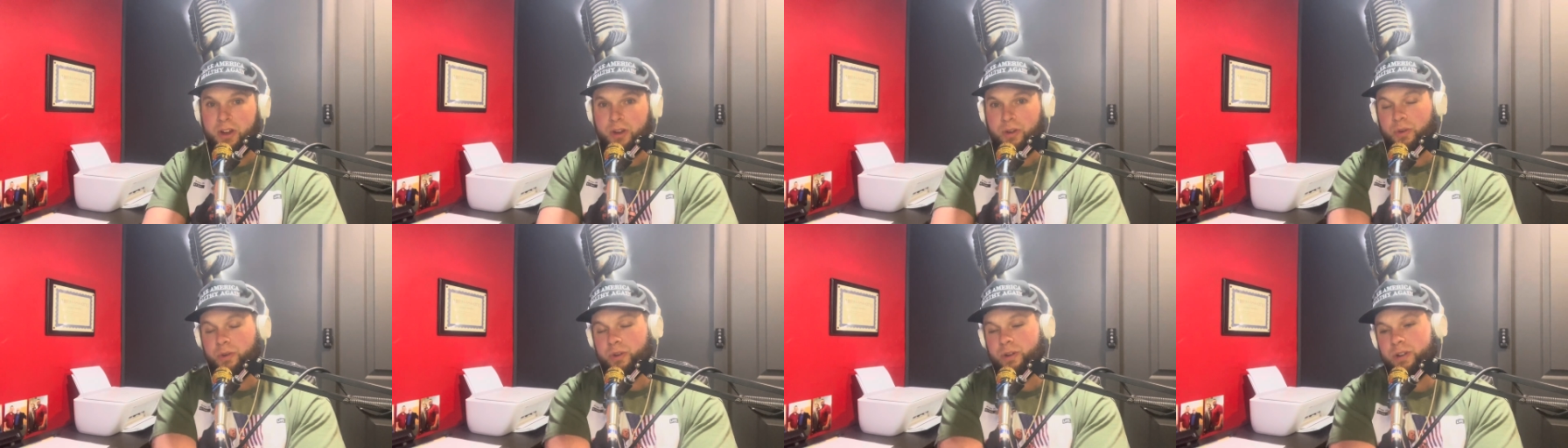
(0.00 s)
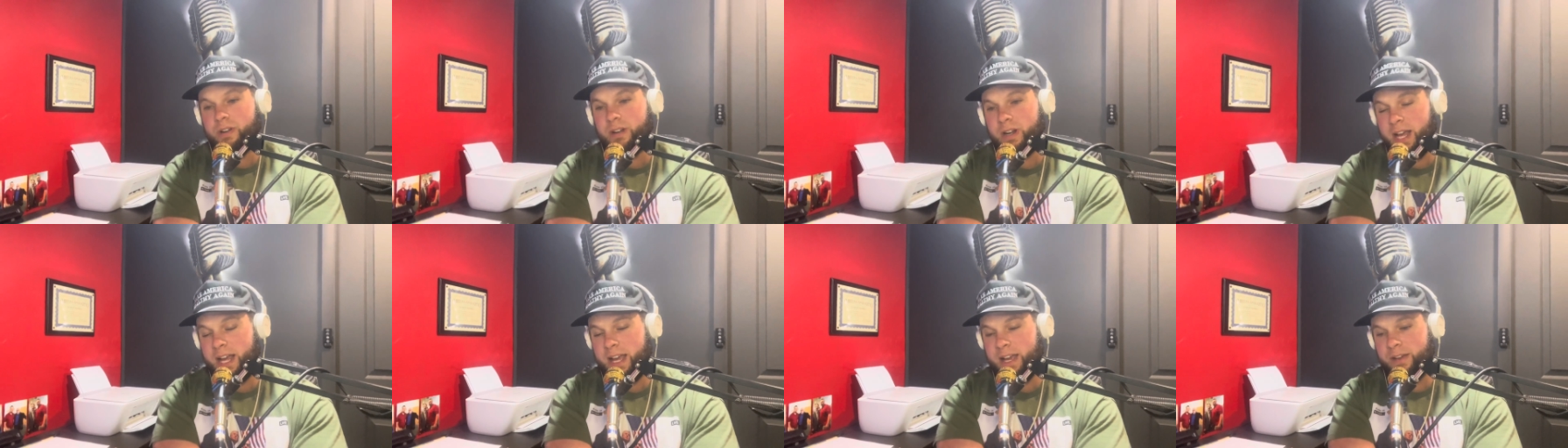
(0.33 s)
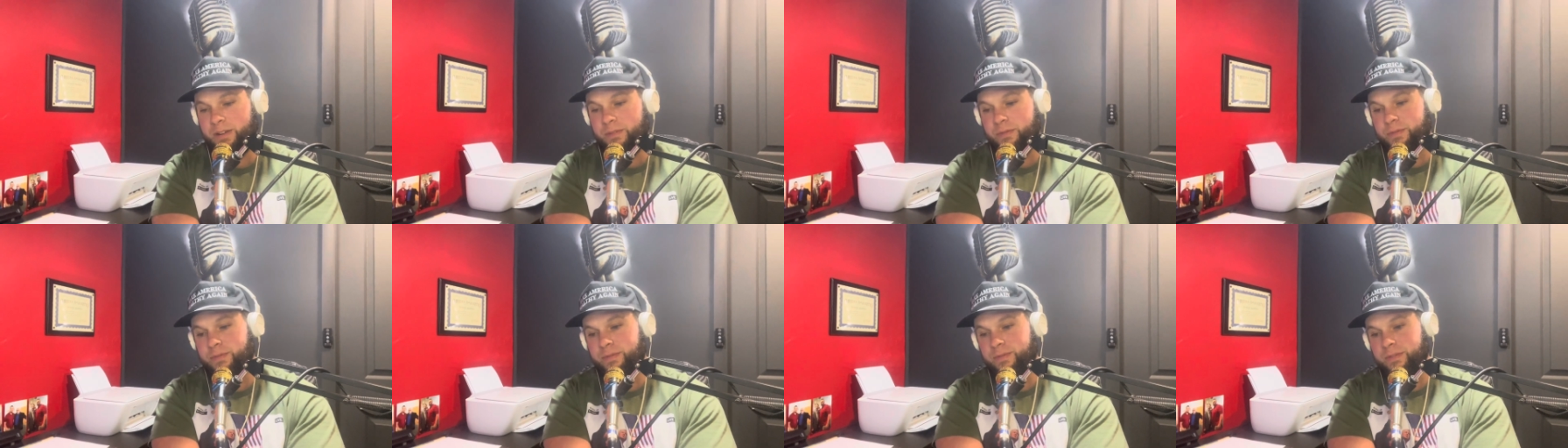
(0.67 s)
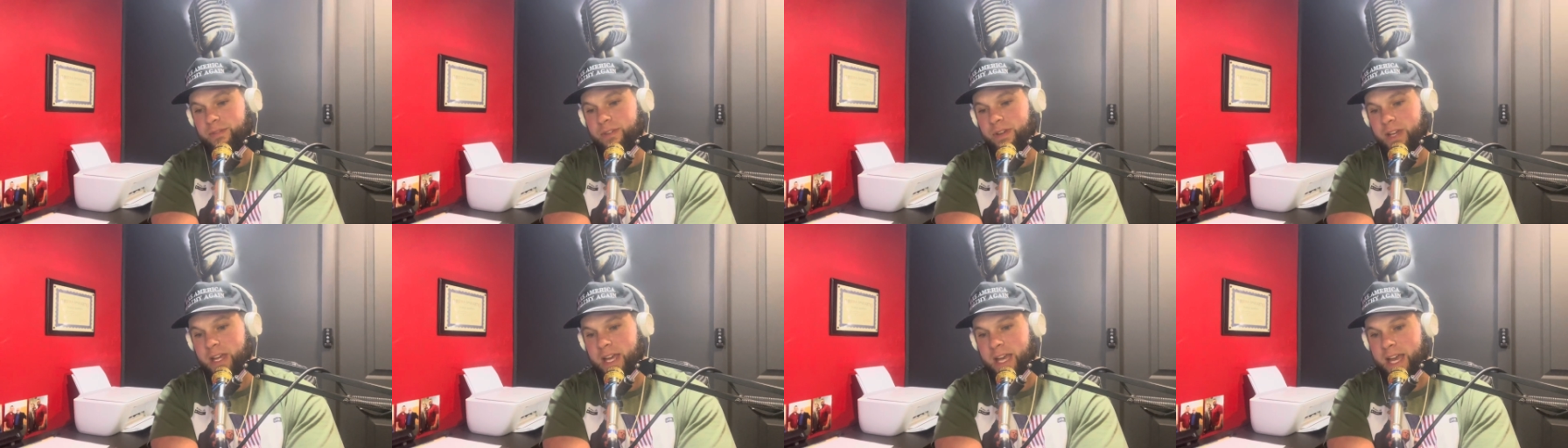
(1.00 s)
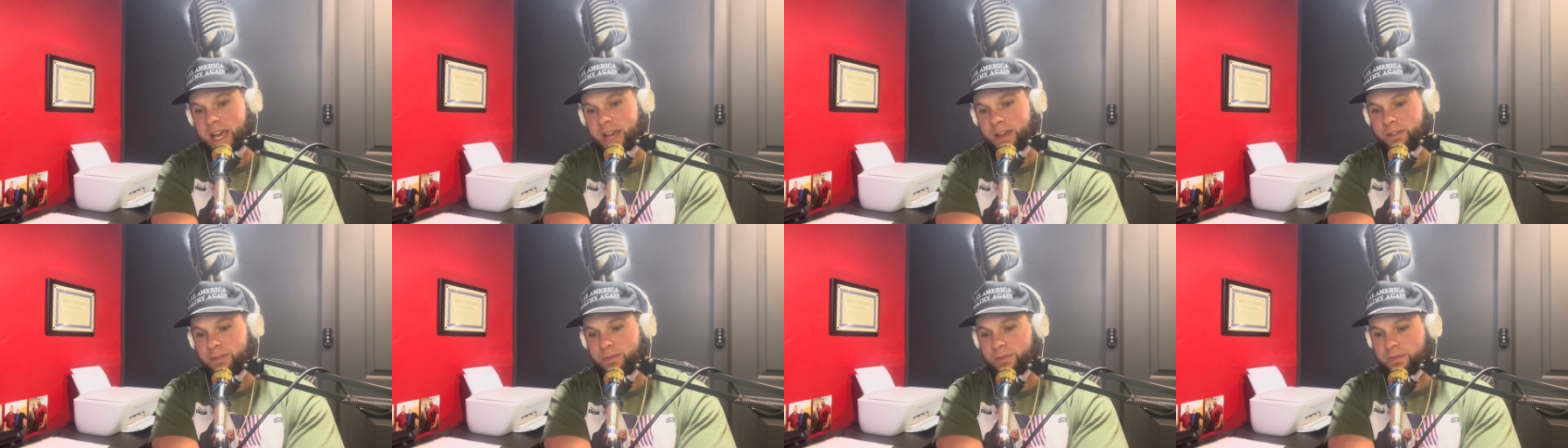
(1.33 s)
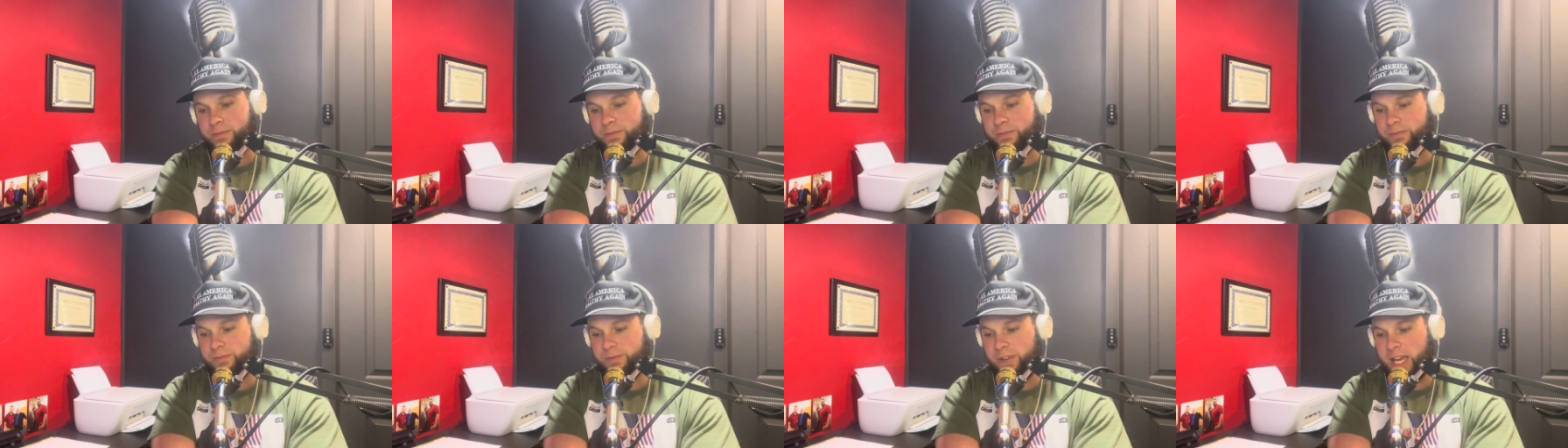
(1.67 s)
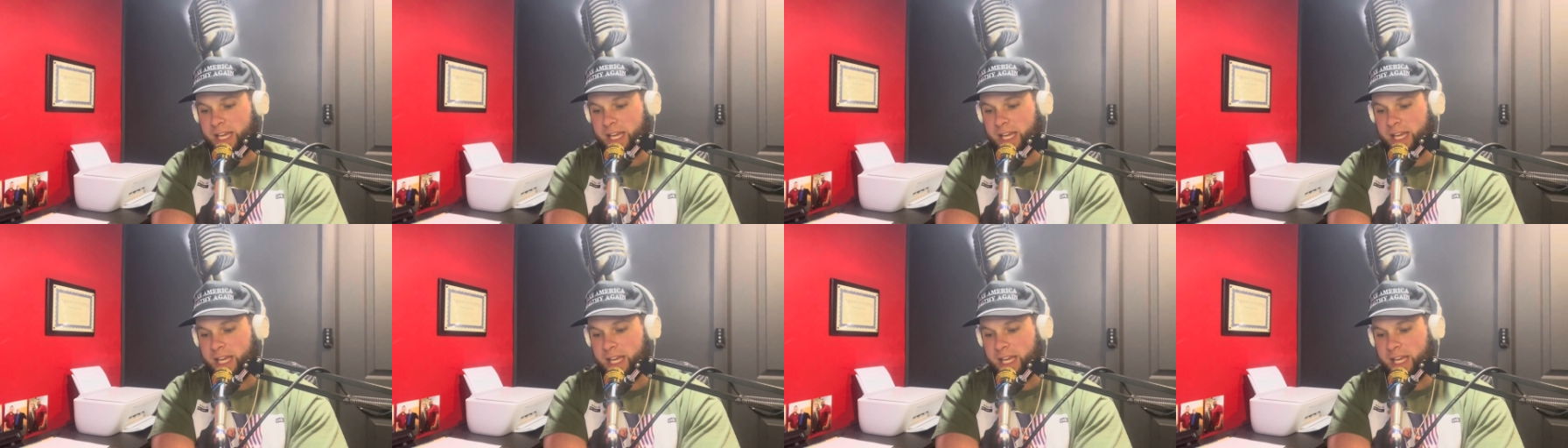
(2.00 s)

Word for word: or have have